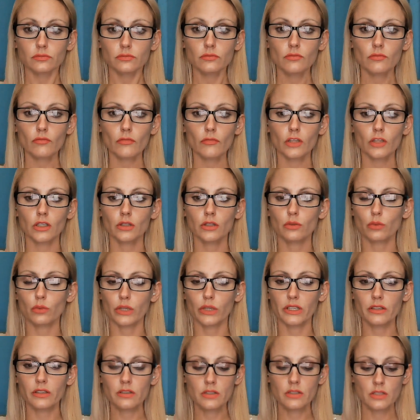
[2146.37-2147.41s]
And
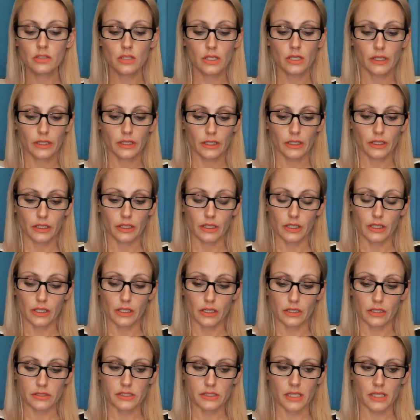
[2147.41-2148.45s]
when
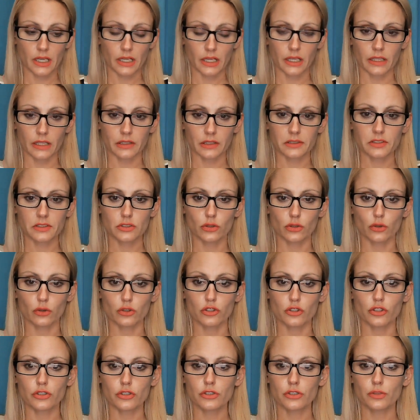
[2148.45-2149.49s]
Santa Anna's
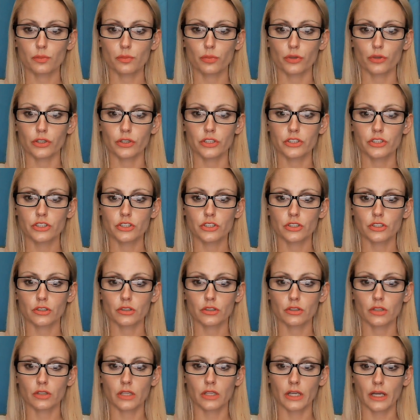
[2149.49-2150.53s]
soldiers breached
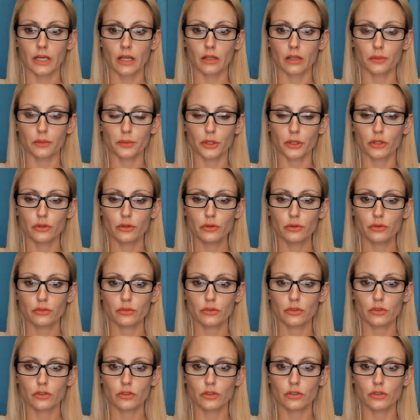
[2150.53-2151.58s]
the Alamo
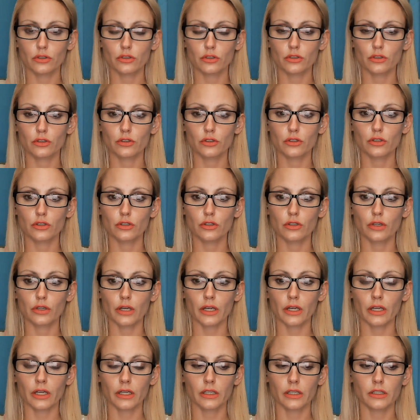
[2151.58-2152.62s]

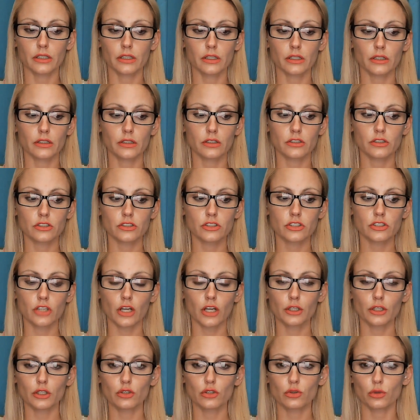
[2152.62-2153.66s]
and shot the
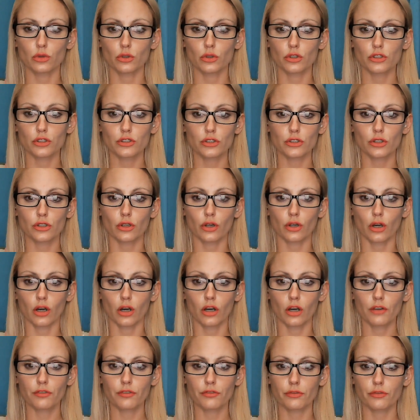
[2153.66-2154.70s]
doors off
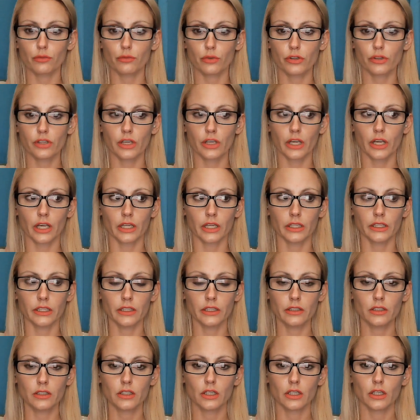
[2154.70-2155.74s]
with cannon
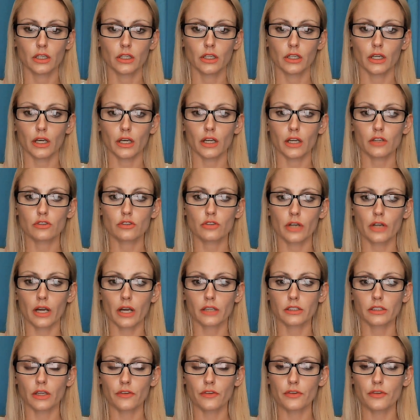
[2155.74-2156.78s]
and dragged
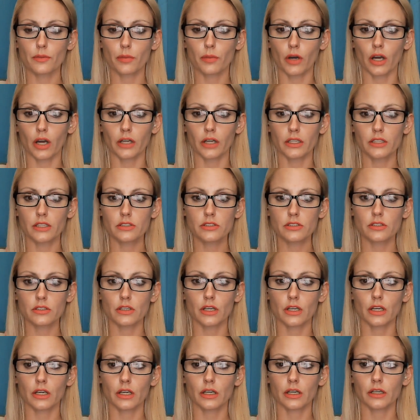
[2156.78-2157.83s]
out the bodies,
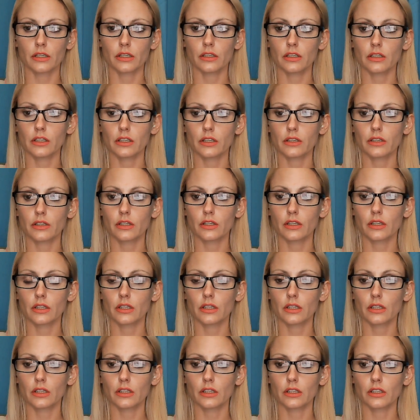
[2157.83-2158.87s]
and,
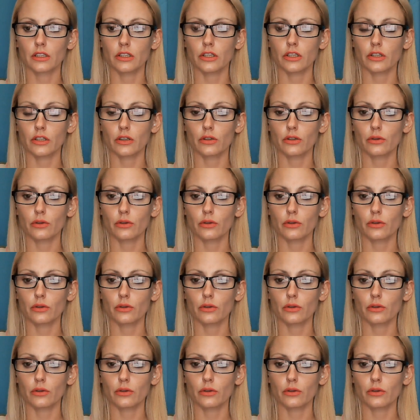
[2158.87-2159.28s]
you know,